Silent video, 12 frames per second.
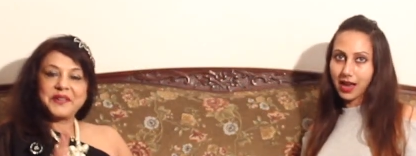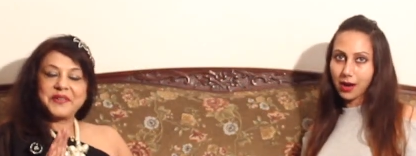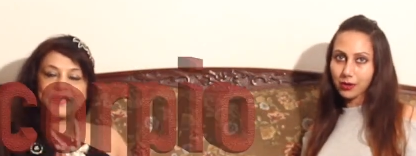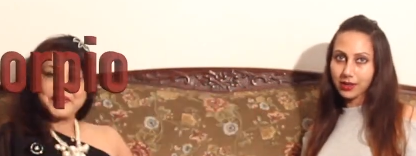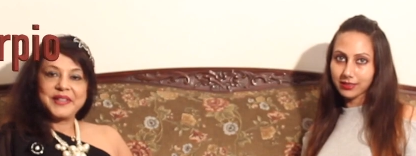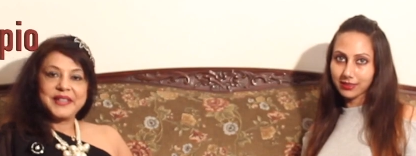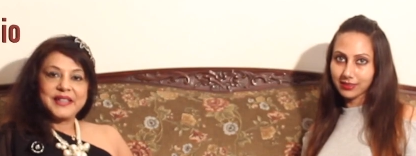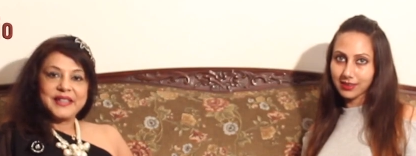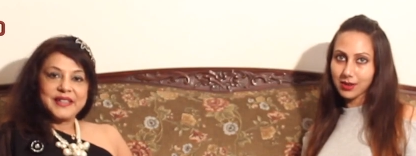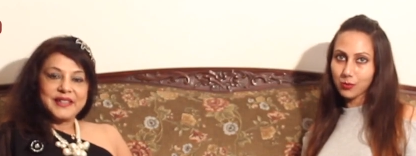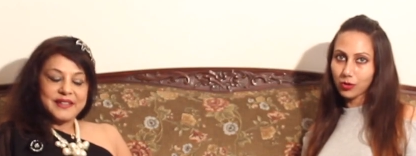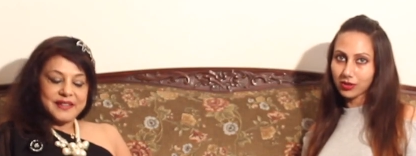Speaker 1: now let's
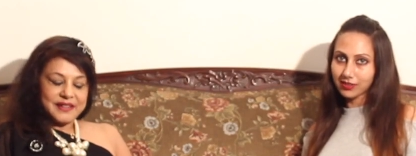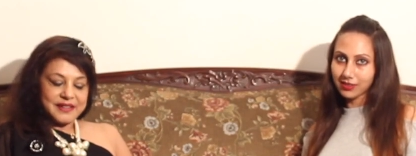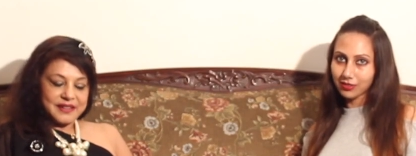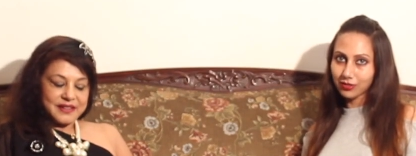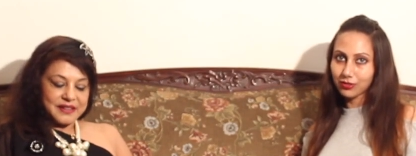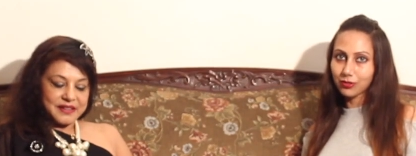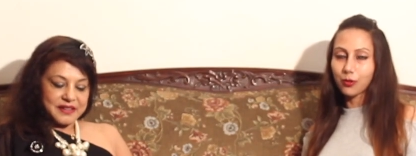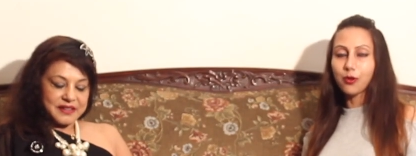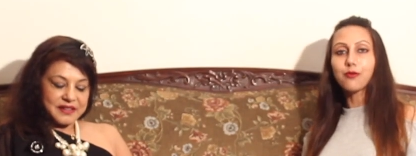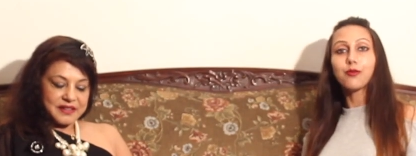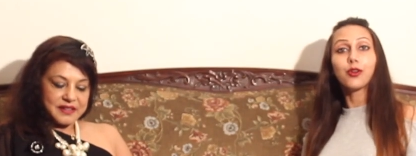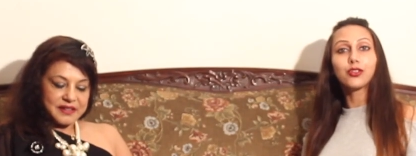see what is in
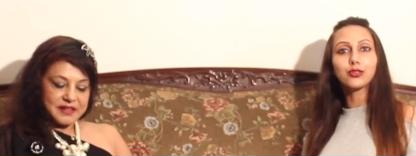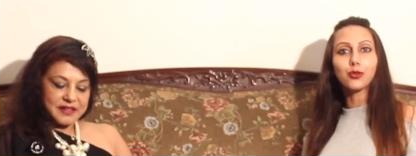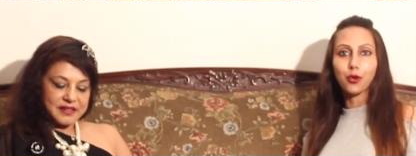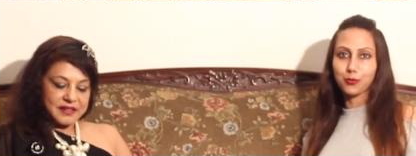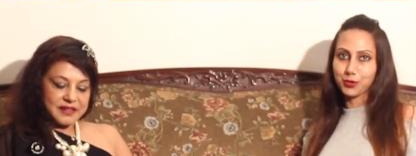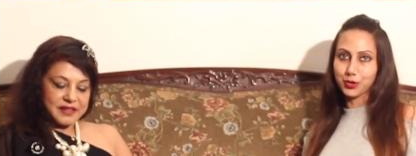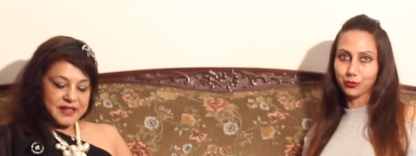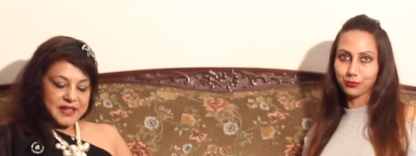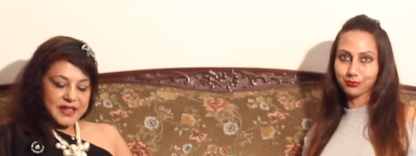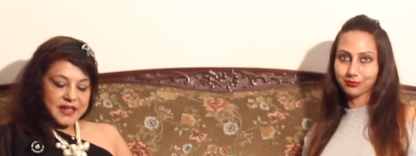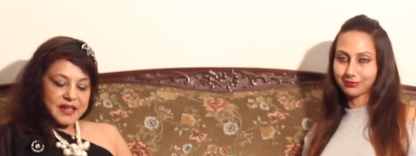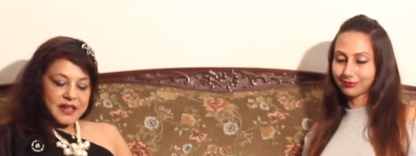store for Scorpio.
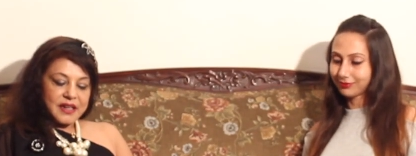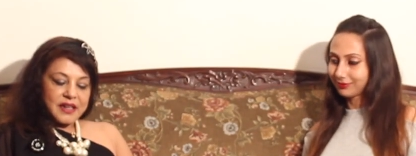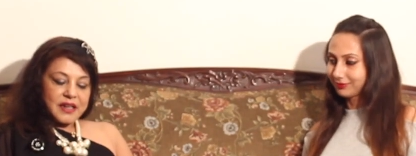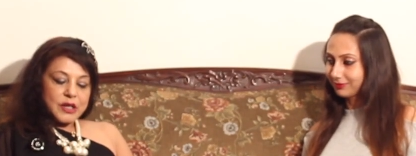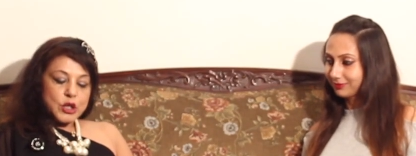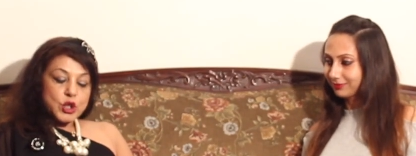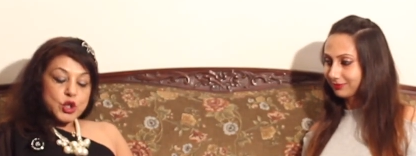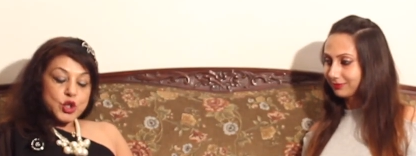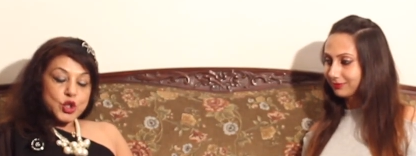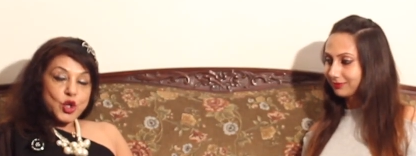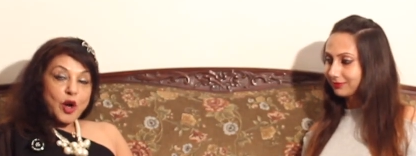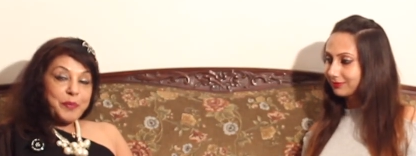
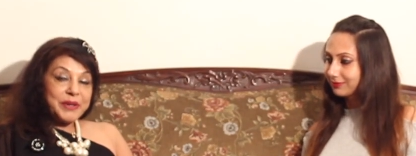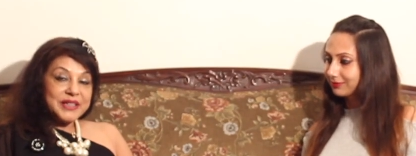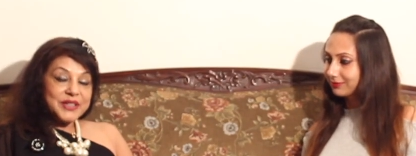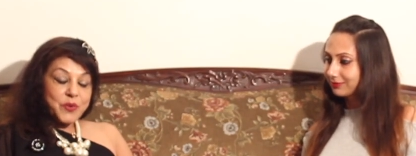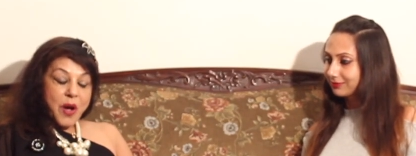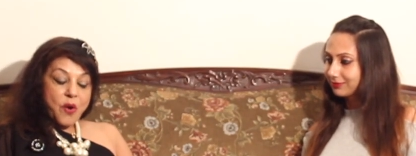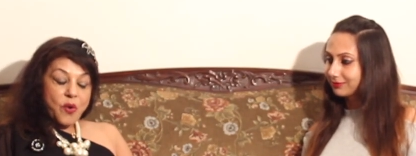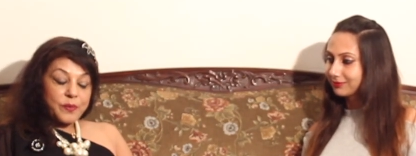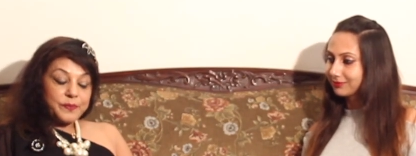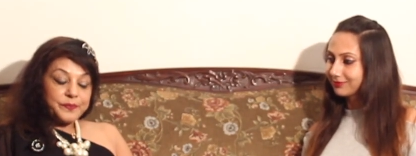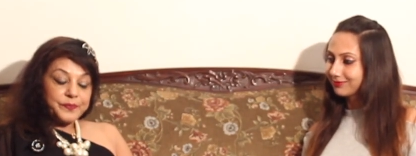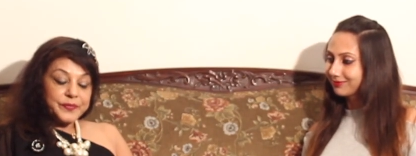
Speaker 2: Scorpions,
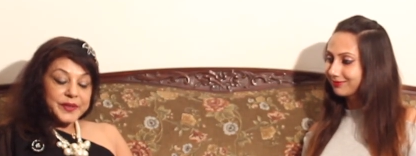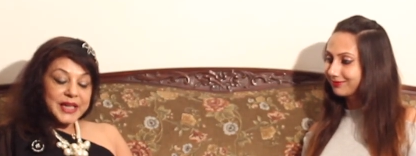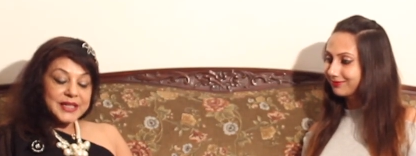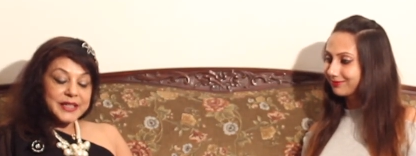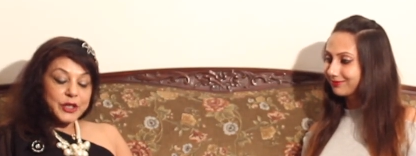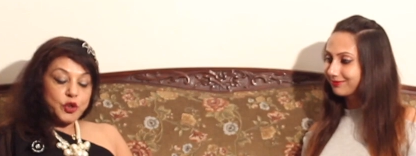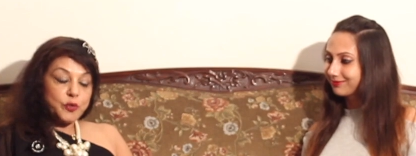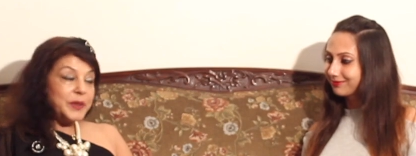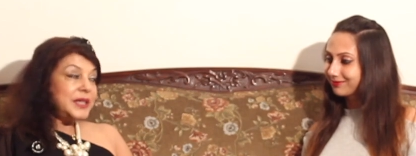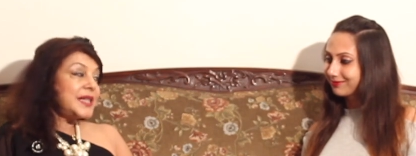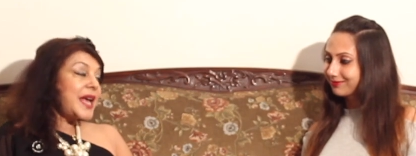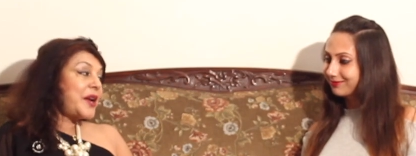wow, that's the
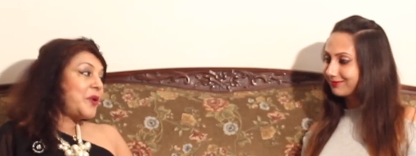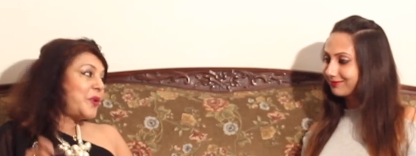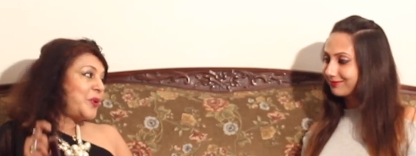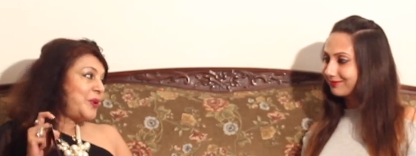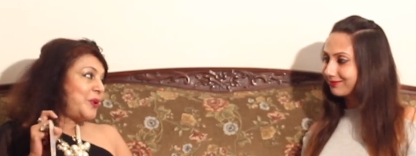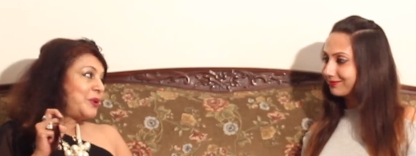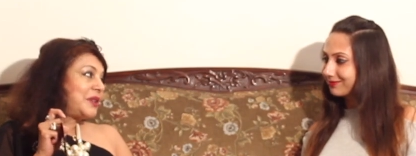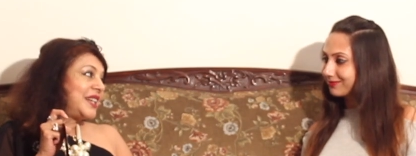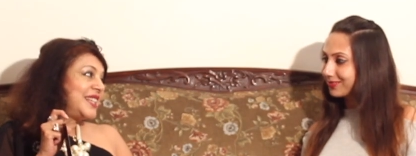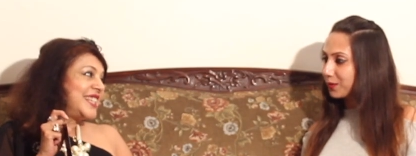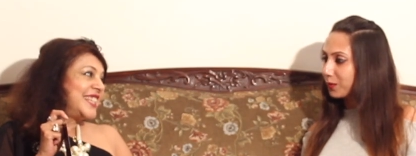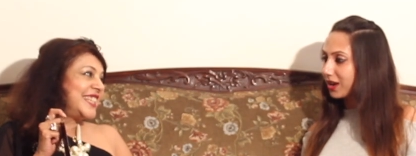Cupid's arrow. Look.
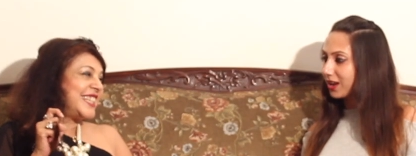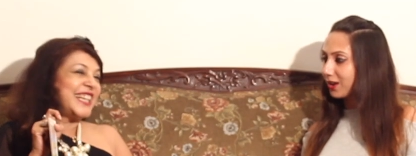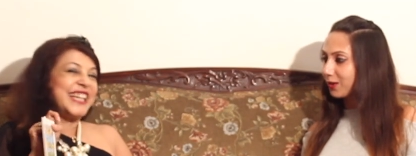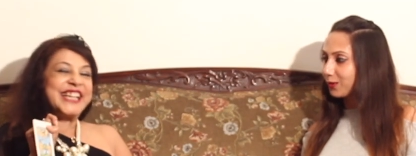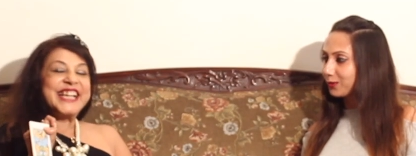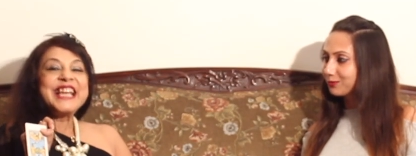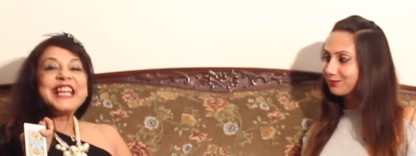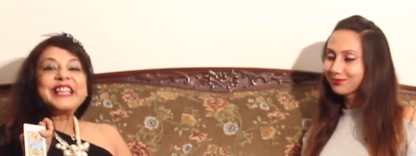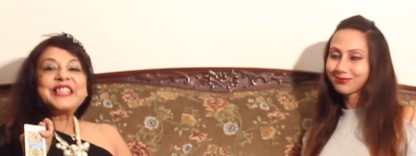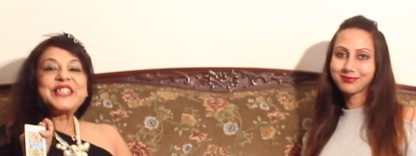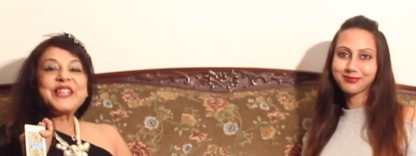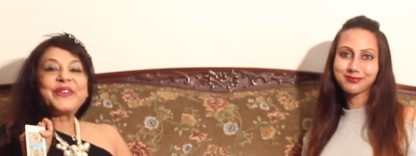Wow.
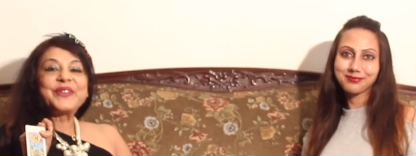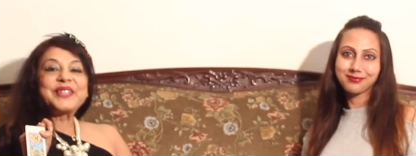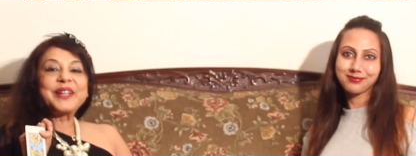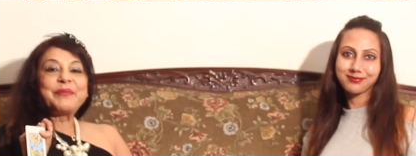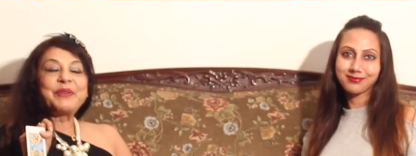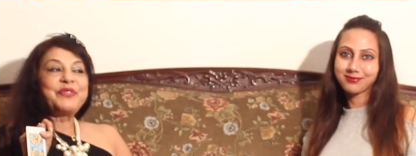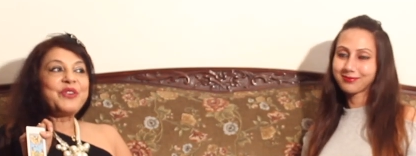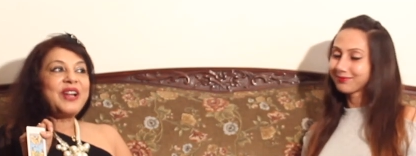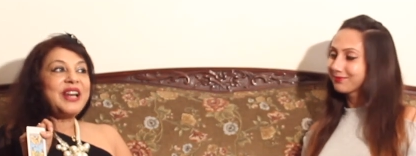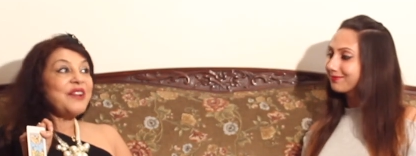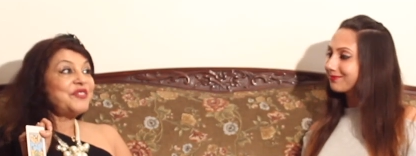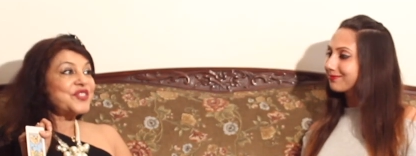So some of you
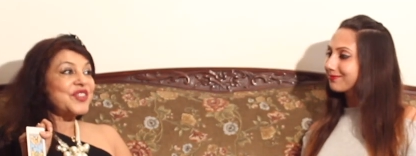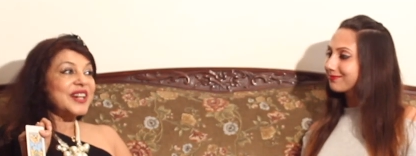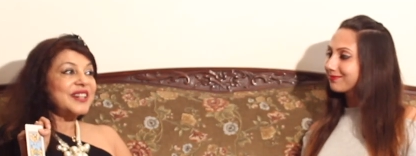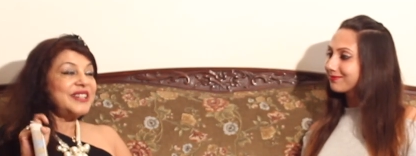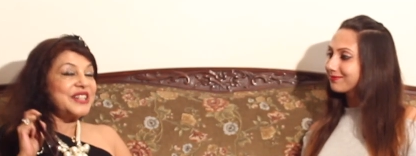are love struck,